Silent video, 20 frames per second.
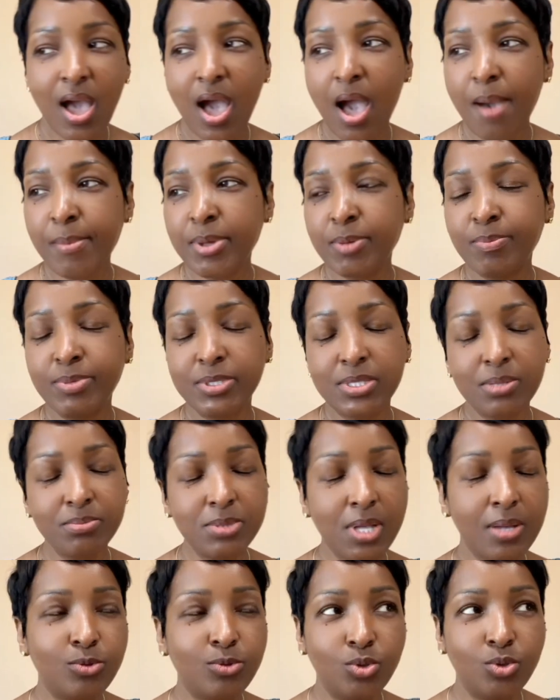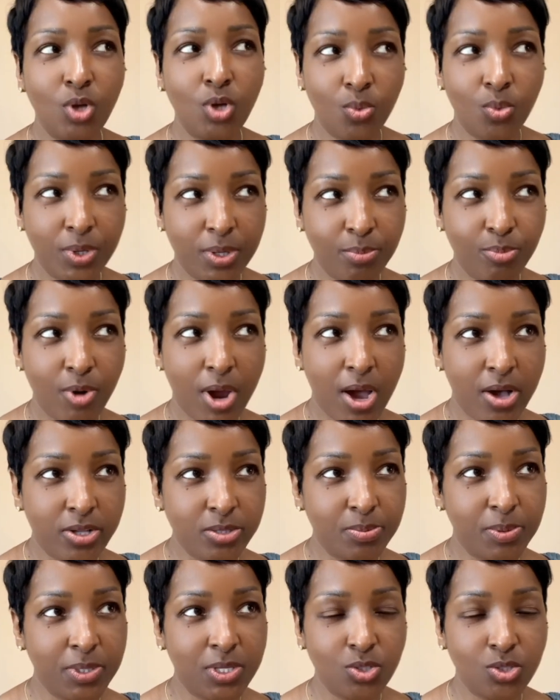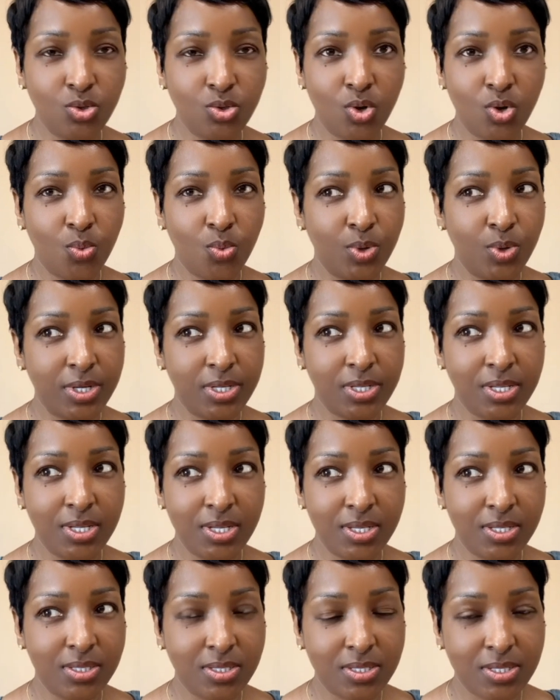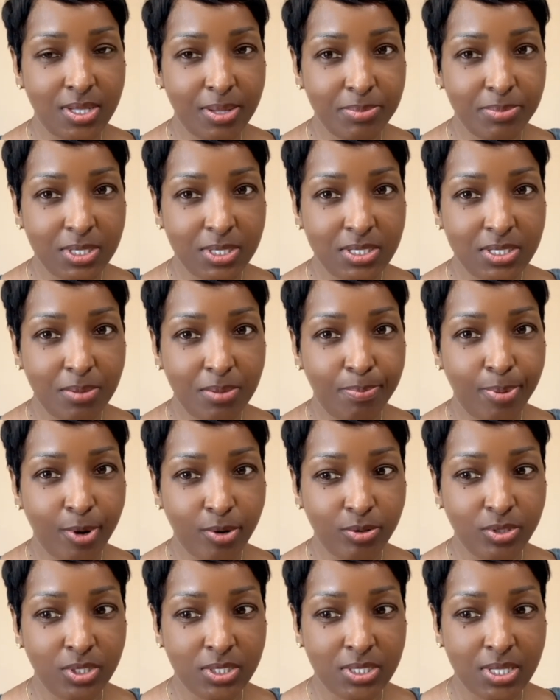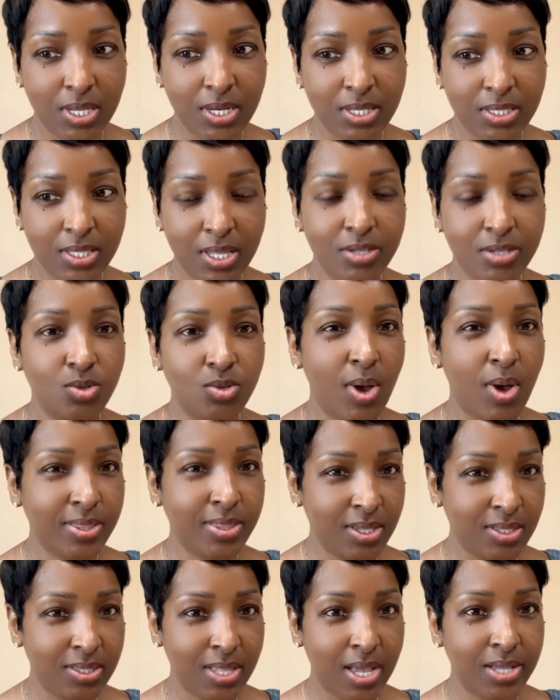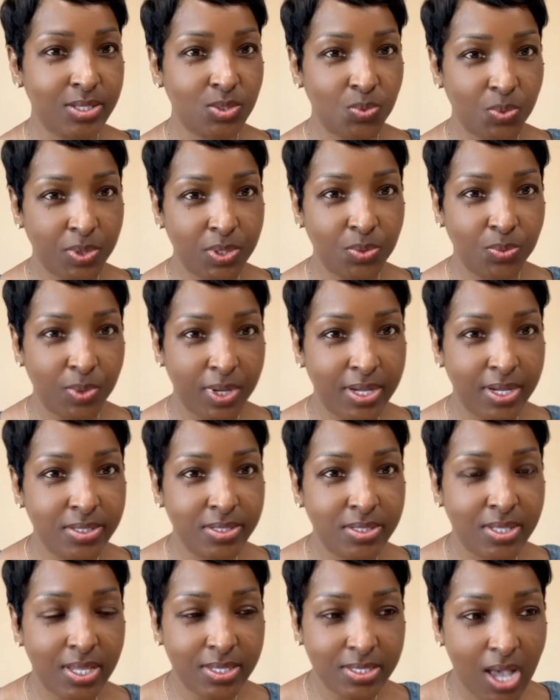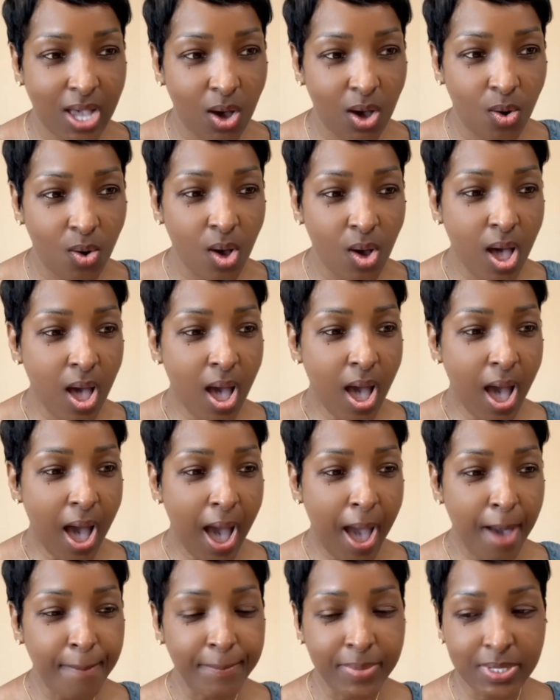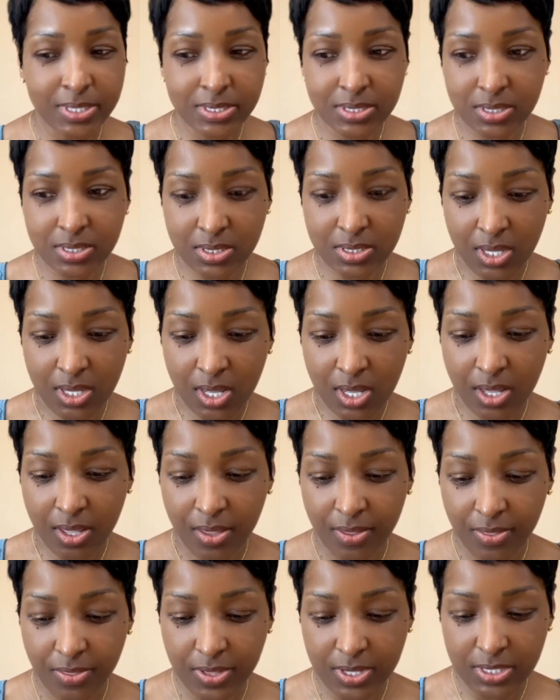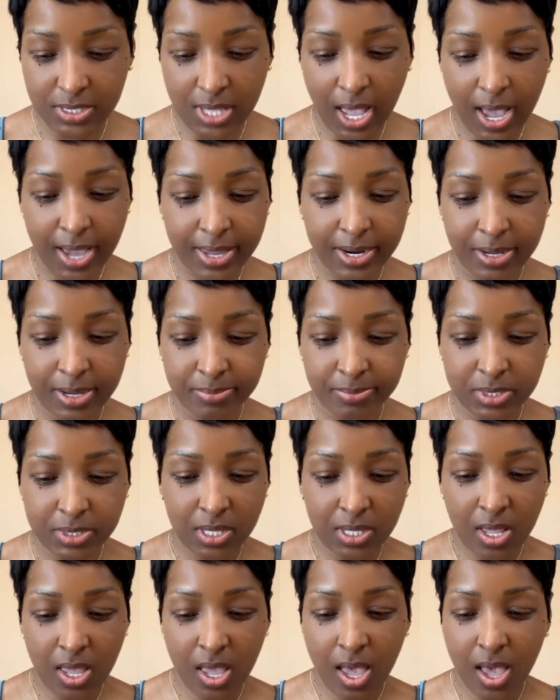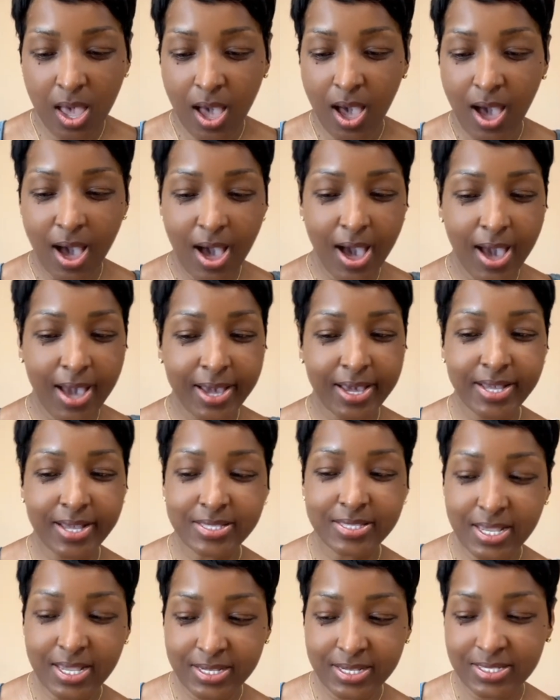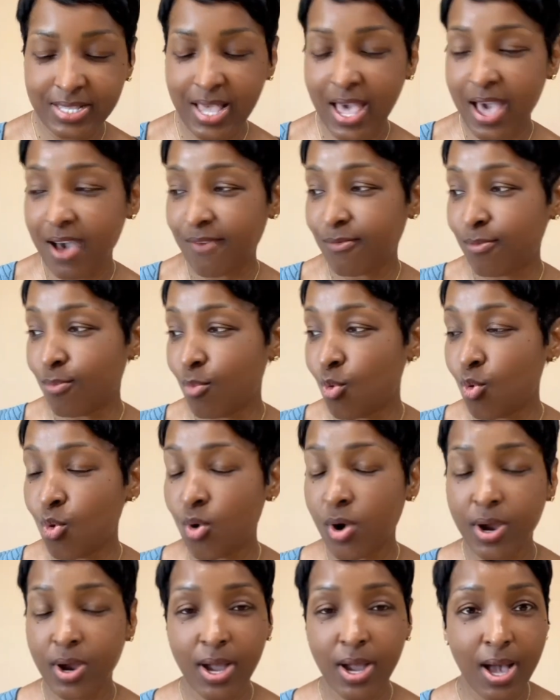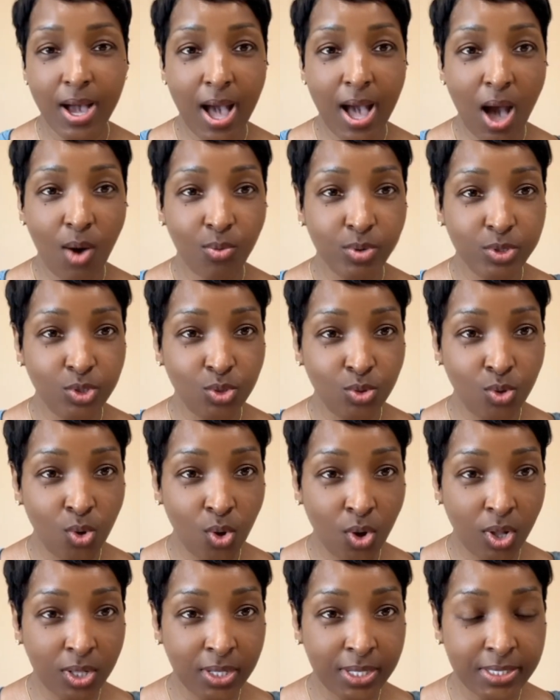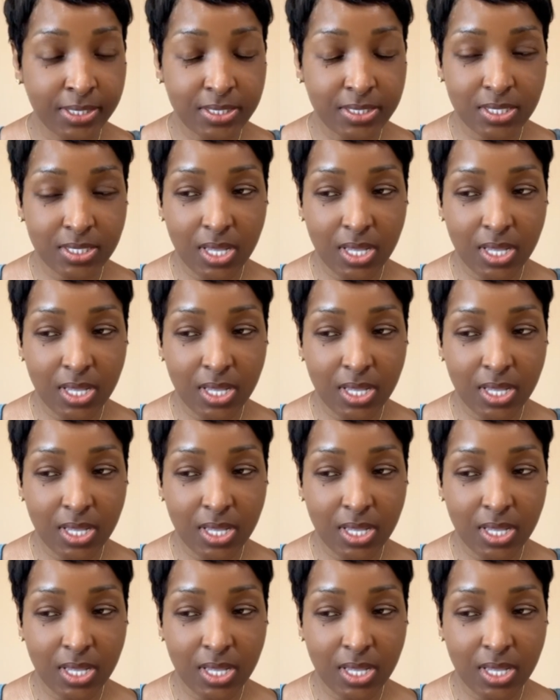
you don't want to browse because you don't want to get tempted to purchase anything. So I think that's what it was. That's how I missed these items. I guess I need to have more, how would you call it?